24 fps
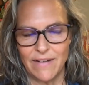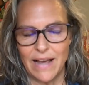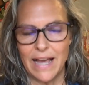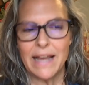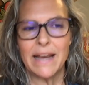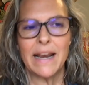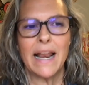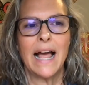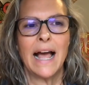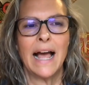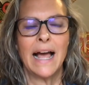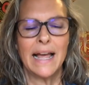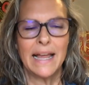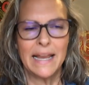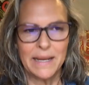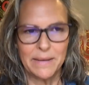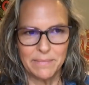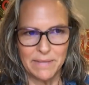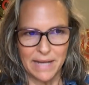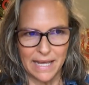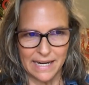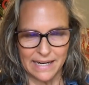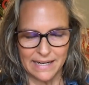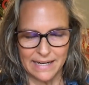I
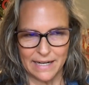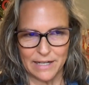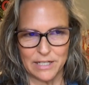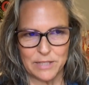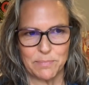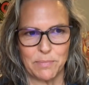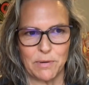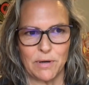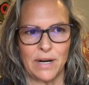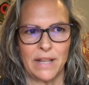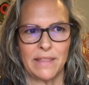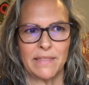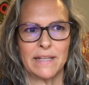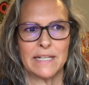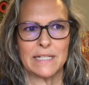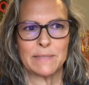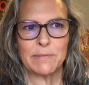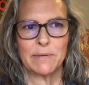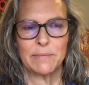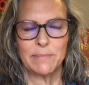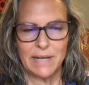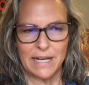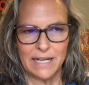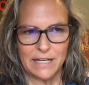am not an expert in this,
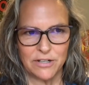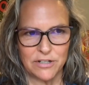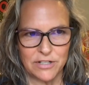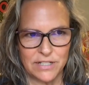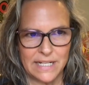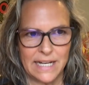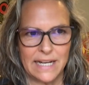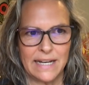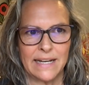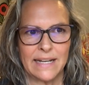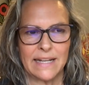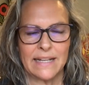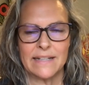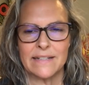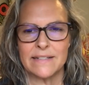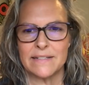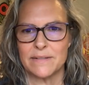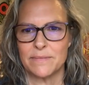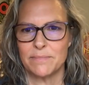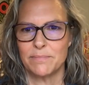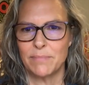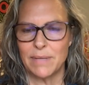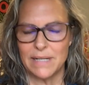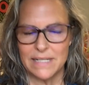but my understanding
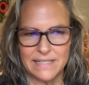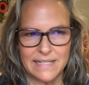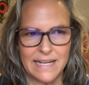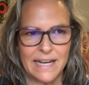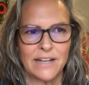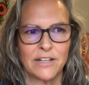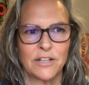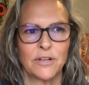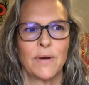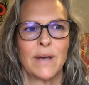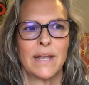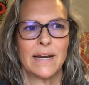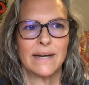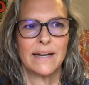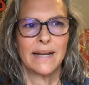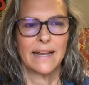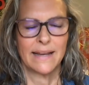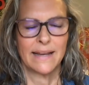is Monsanto had an